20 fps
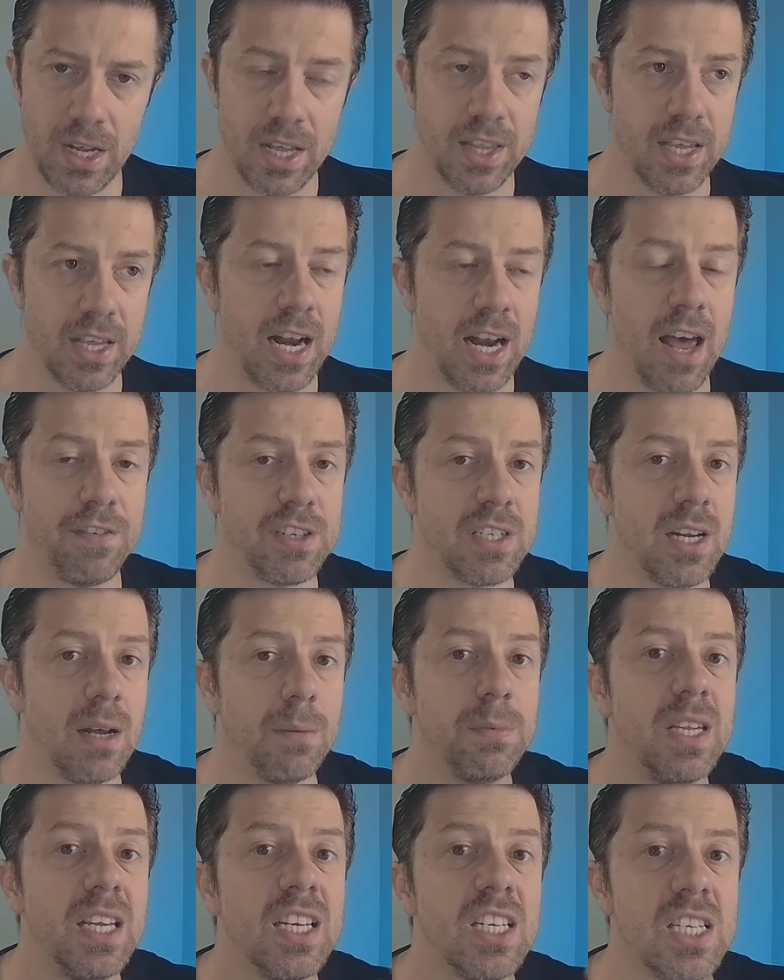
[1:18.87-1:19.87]
that have
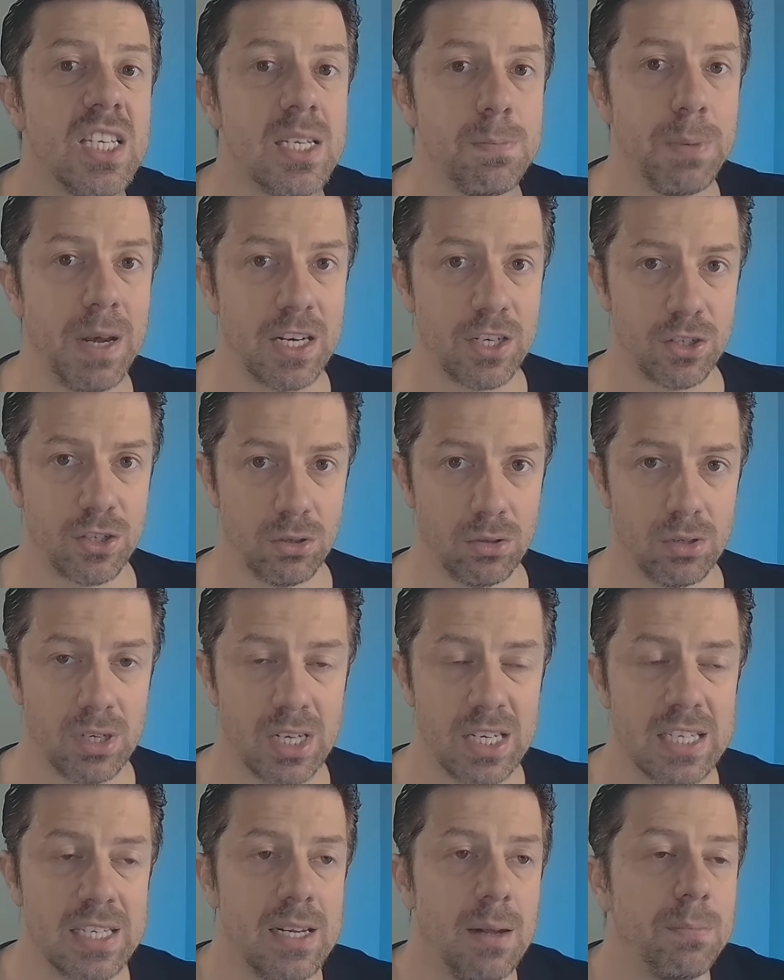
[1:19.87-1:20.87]
something special,
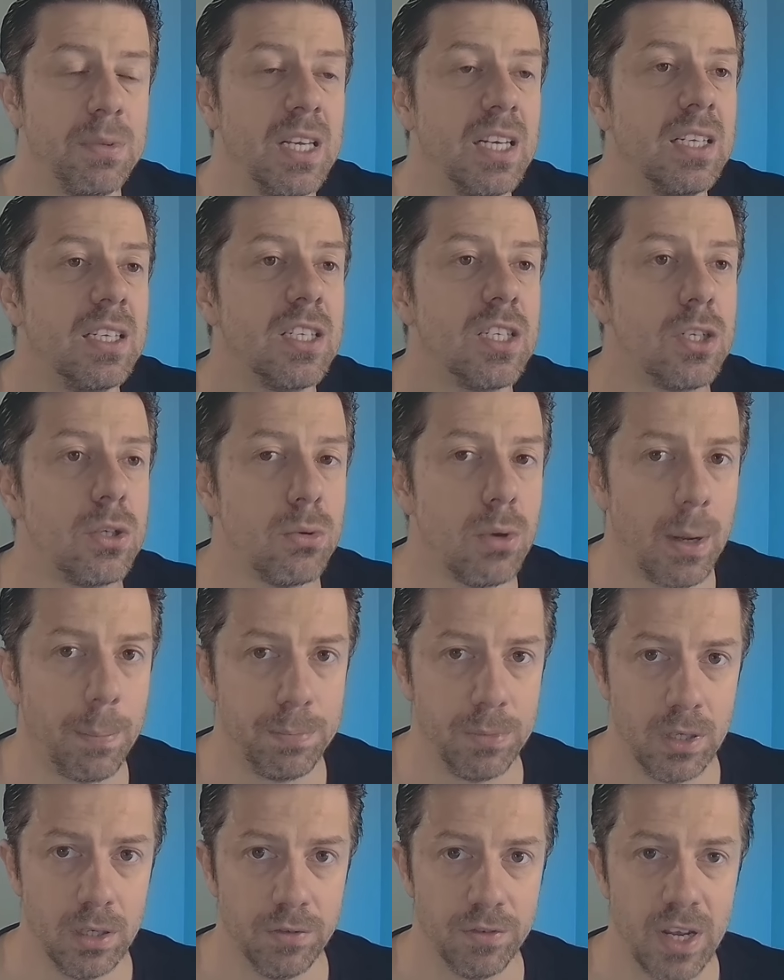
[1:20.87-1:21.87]
something
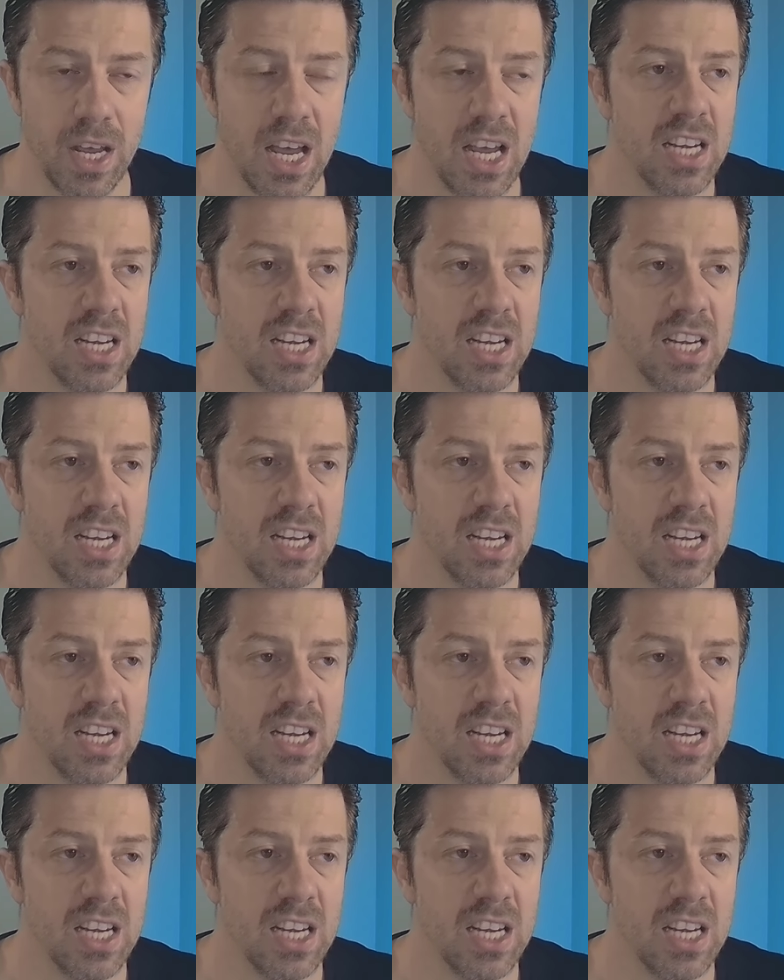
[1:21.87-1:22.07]
disruptive,